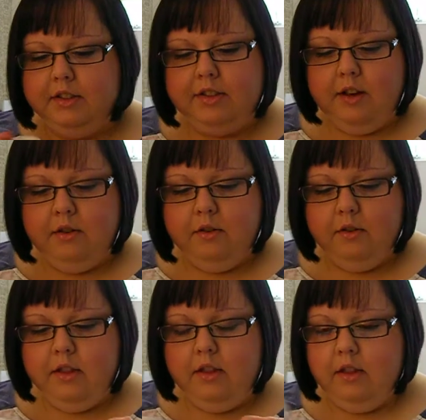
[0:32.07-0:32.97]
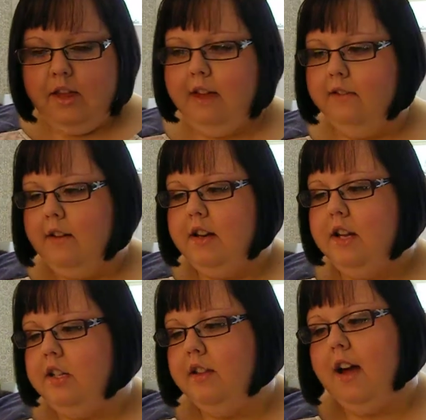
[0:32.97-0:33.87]
So the
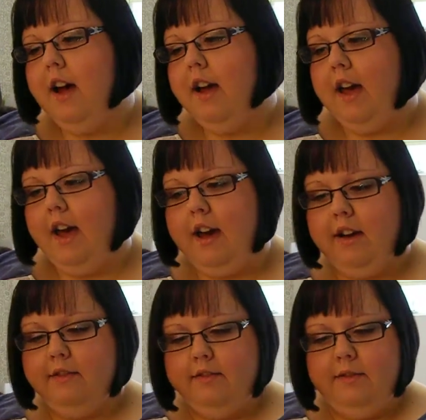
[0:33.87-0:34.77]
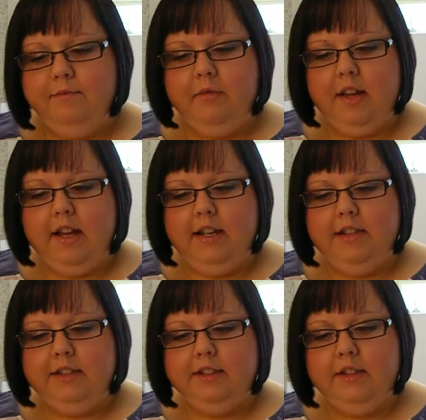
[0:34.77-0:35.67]
foundation that I have
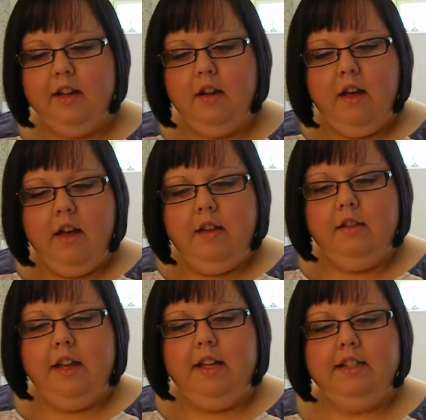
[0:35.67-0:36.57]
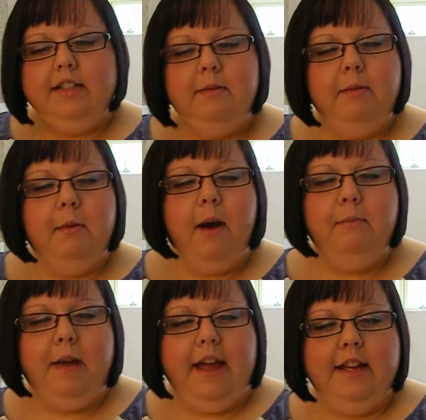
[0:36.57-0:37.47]
is the
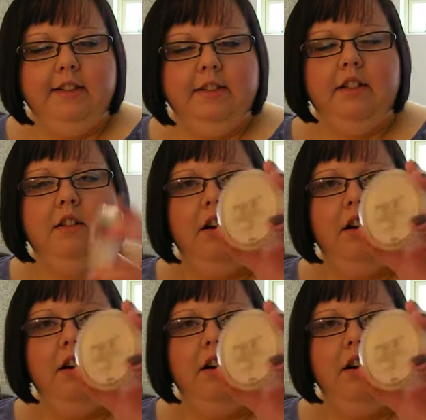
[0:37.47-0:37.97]
Semi-Matte Base in